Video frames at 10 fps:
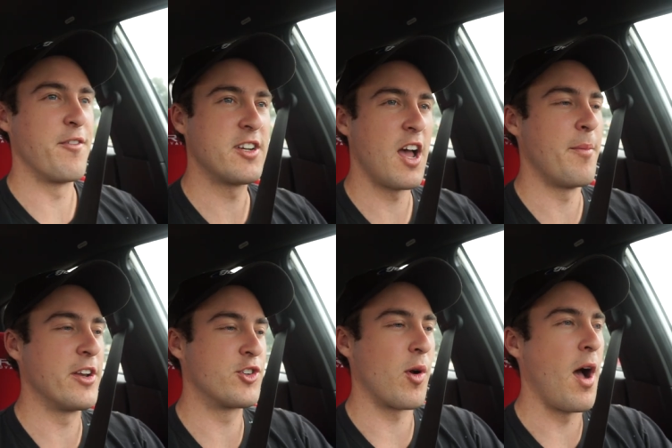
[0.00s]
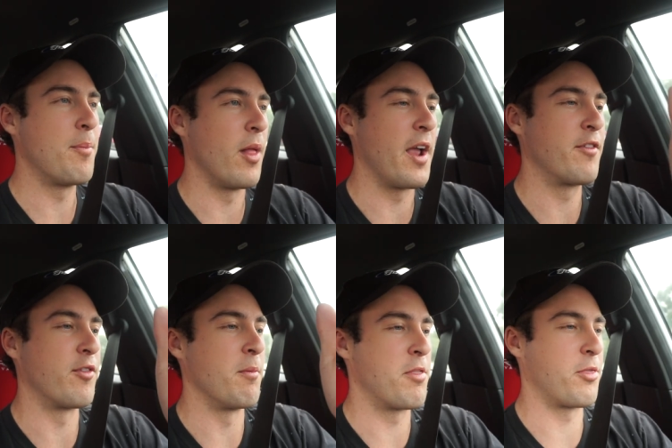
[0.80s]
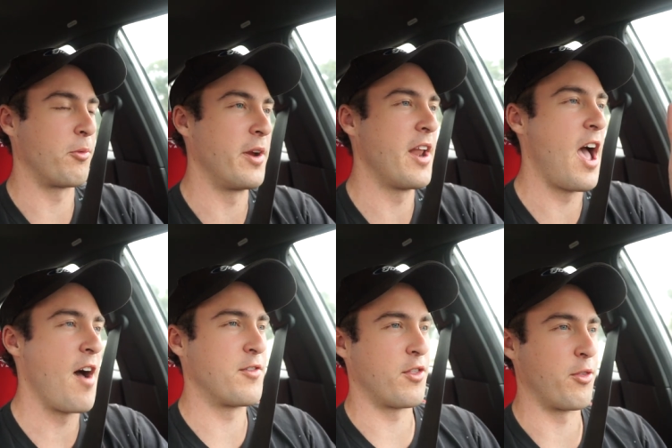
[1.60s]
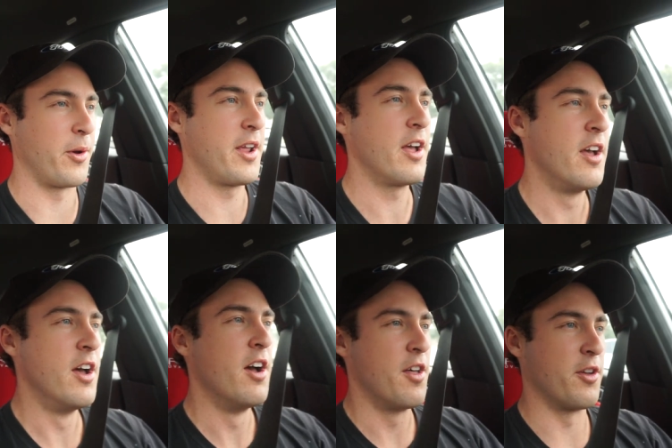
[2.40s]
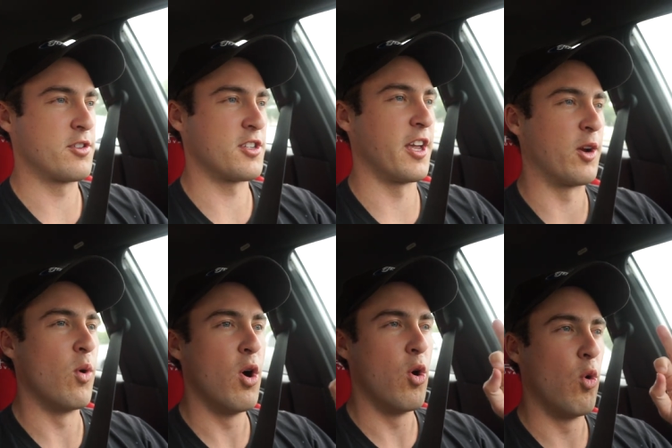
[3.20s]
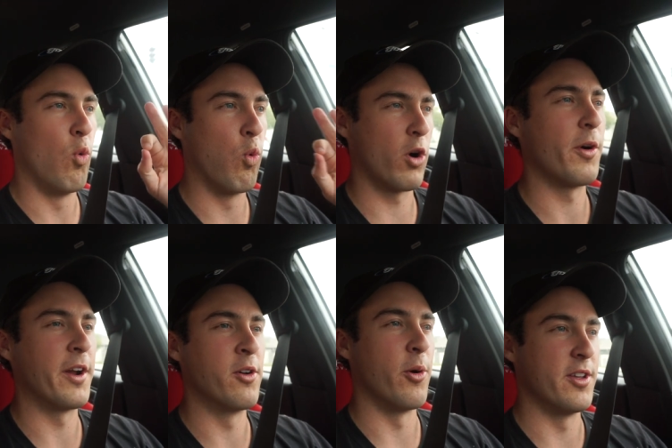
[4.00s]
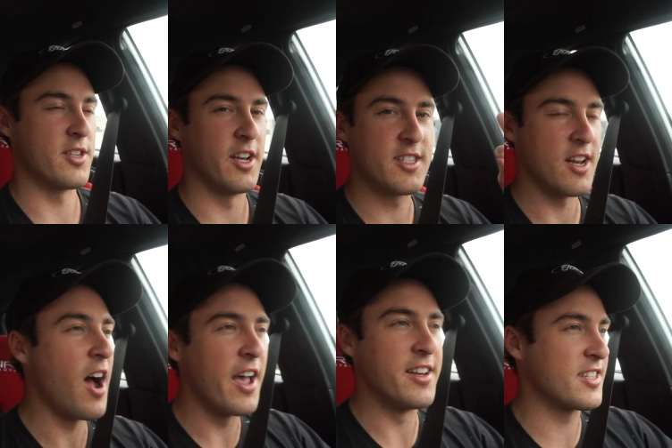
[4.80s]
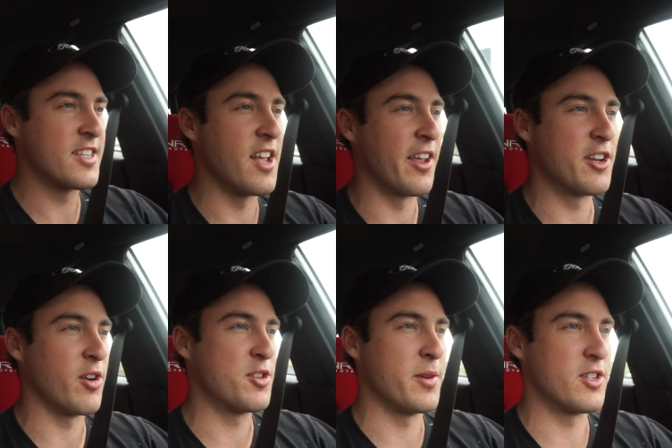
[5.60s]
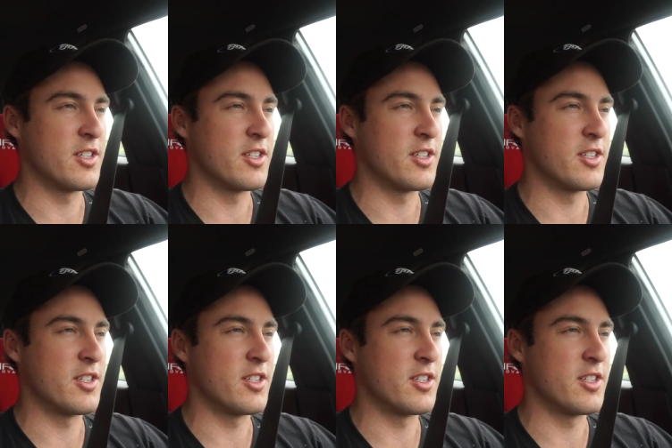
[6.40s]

Every time I drop like from three and a half to three, there's this like whirring noise. And it's not, it doesn't sound like a transmission.